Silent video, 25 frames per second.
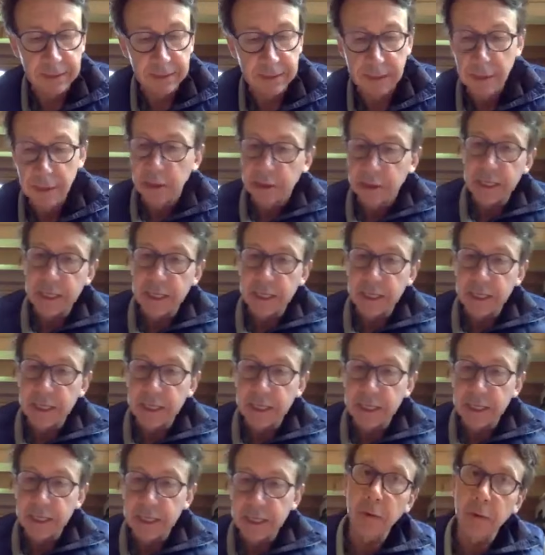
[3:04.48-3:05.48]
If
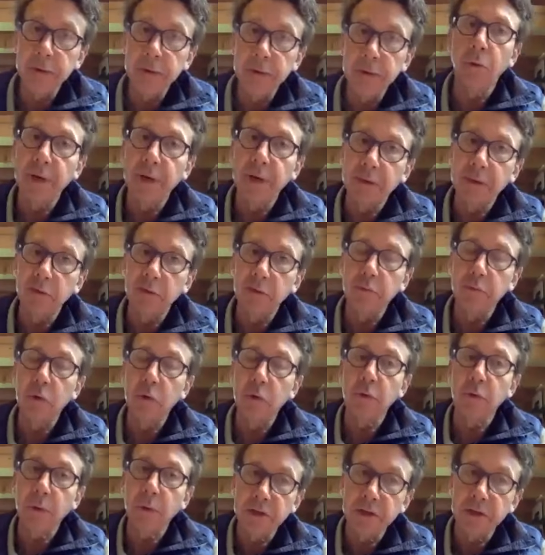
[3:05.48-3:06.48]
the current
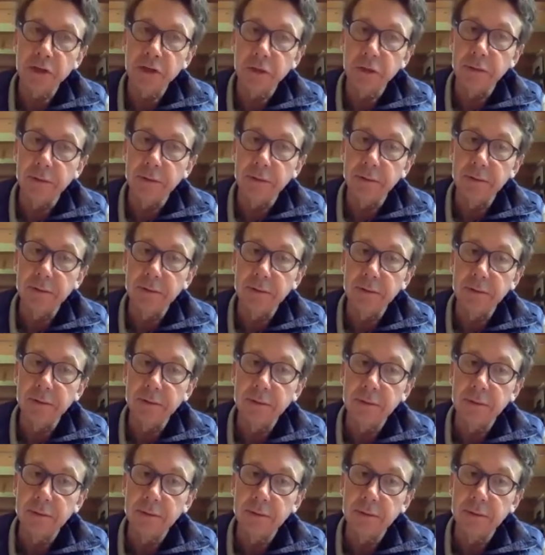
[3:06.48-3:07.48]
rate of progression
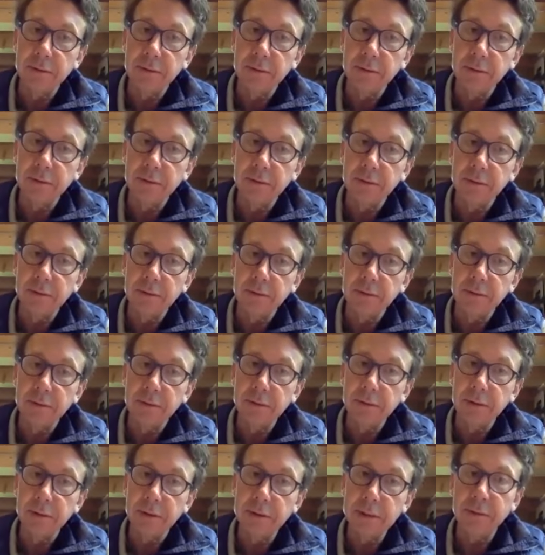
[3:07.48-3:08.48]
is
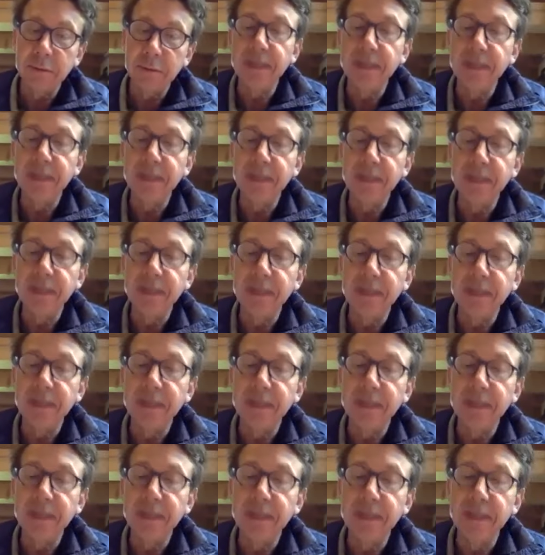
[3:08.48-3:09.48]
maintained,
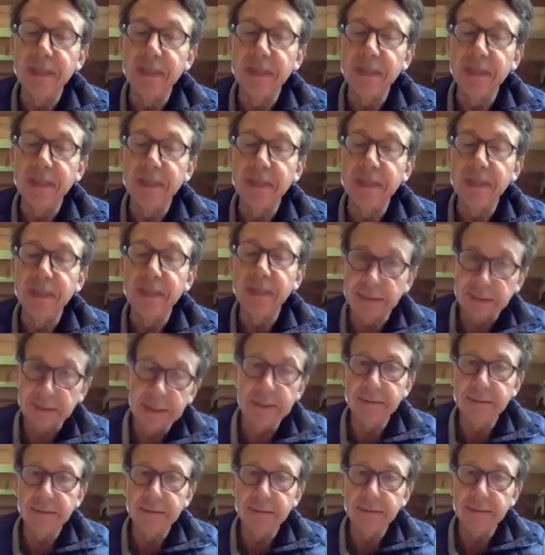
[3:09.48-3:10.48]
that is, if
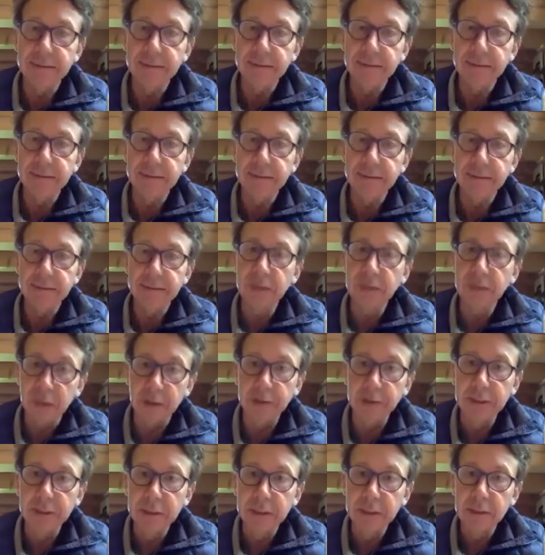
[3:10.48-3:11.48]
nothing is being
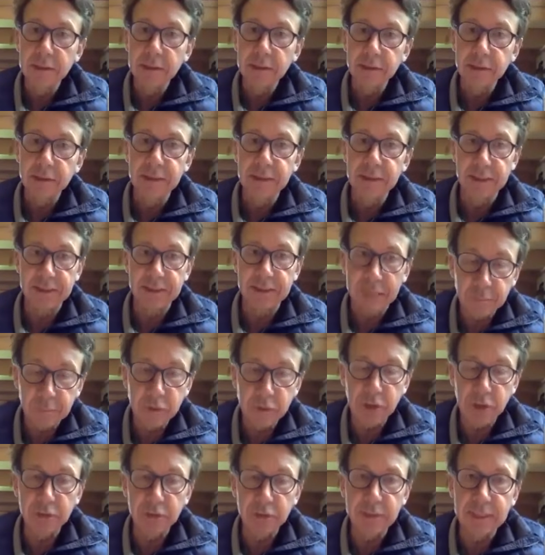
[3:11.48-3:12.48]
done, the
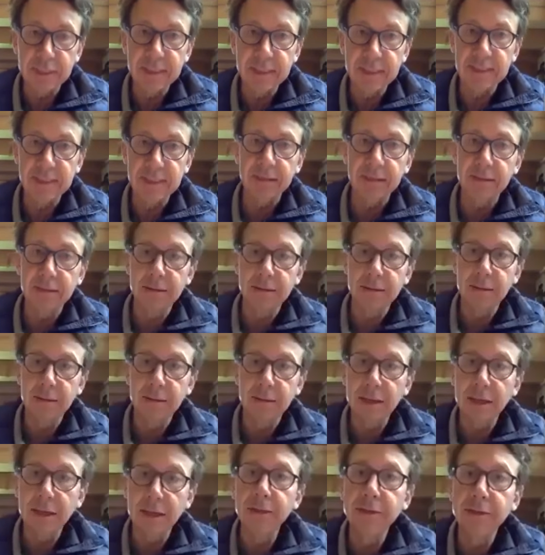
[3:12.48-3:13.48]
assumption is that
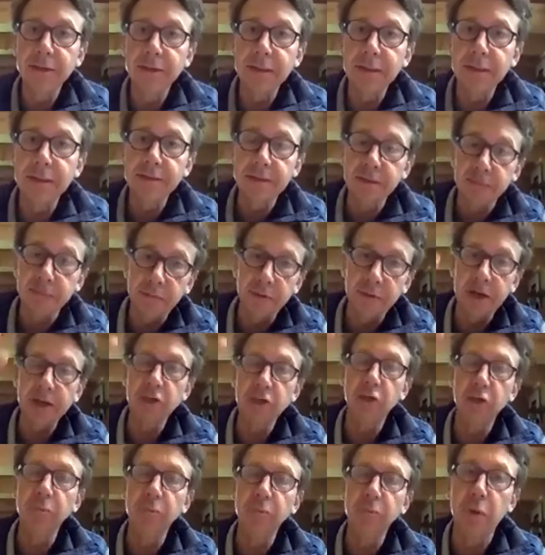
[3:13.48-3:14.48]
until the
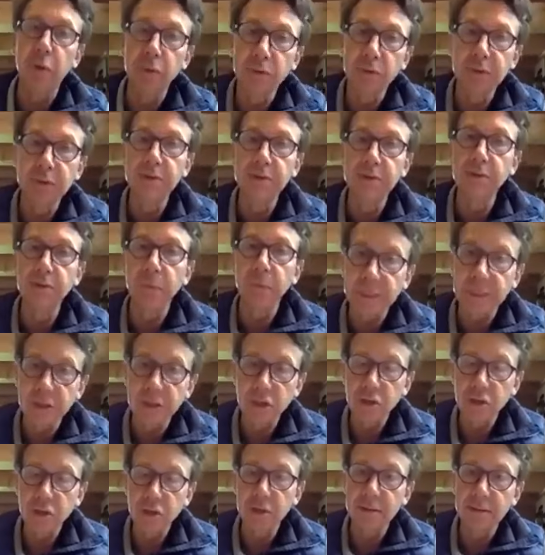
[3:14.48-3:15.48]
inflection point
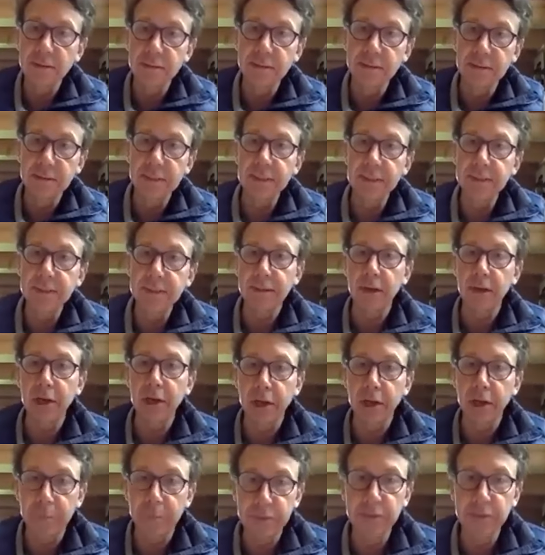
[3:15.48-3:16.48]
is reached,
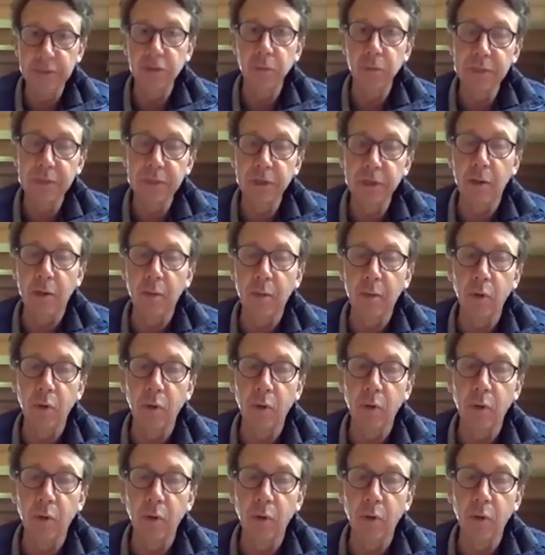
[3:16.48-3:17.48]
these numbers will
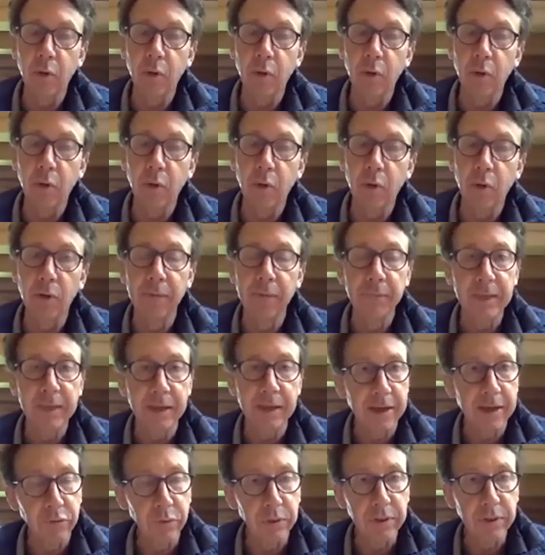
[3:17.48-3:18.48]
double
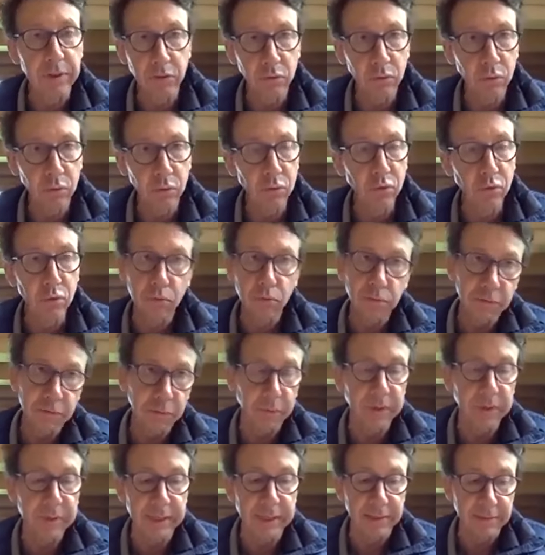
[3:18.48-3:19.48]
every two,
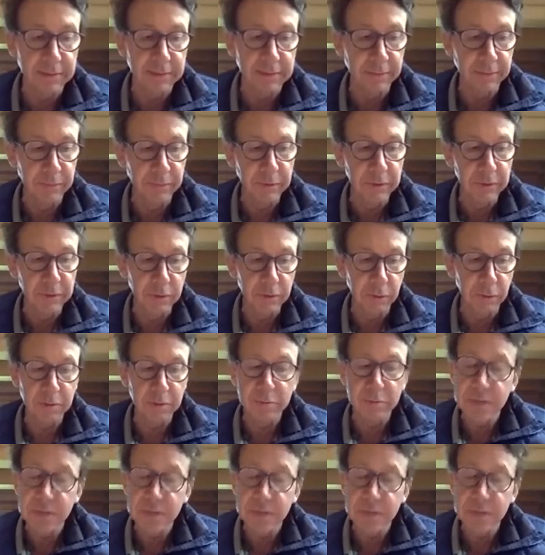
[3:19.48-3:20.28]
three days.